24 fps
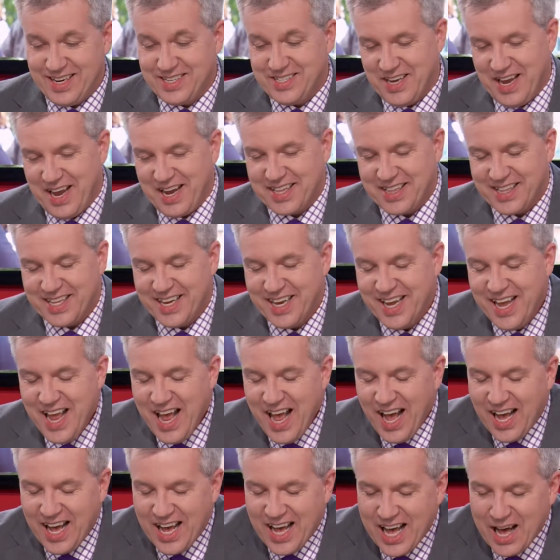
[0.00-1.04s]
Yeah, exactly.
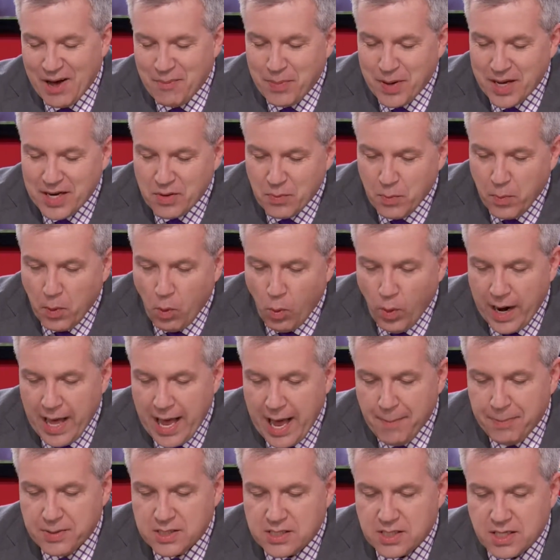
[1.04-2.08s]
But what
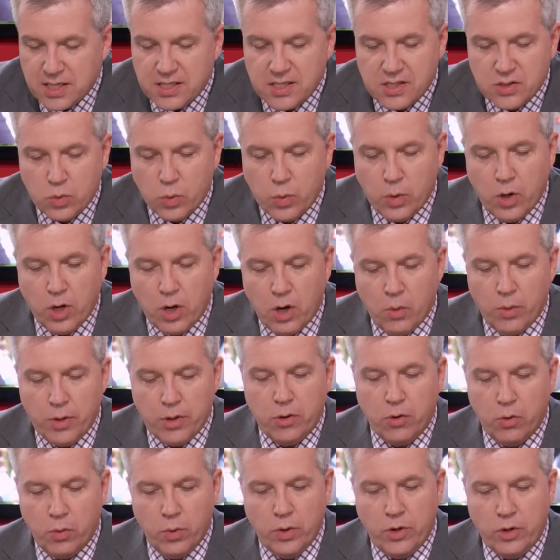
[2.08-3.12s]
happens is
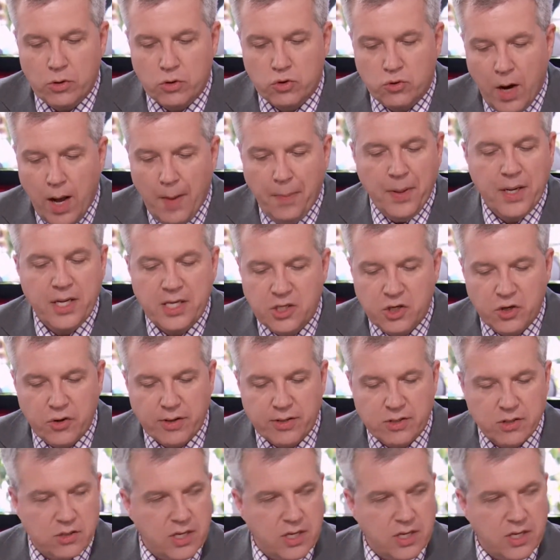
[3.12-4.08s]
when you drop it into your